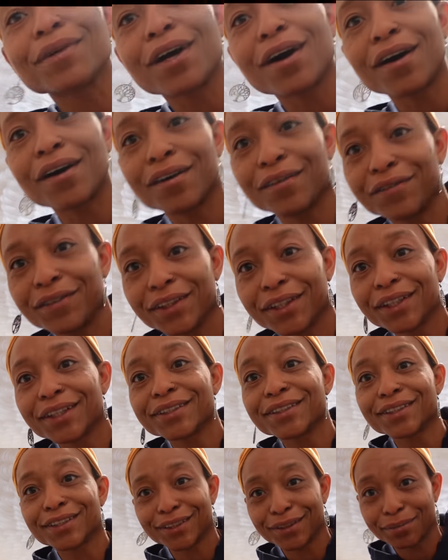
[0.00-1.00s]
coffee
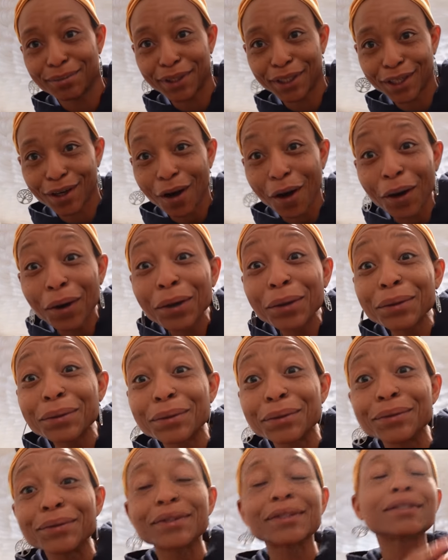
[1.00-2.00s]
because it's going to be
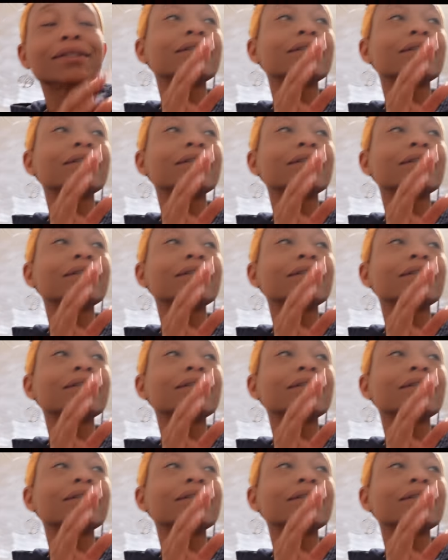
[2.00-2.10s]
cold.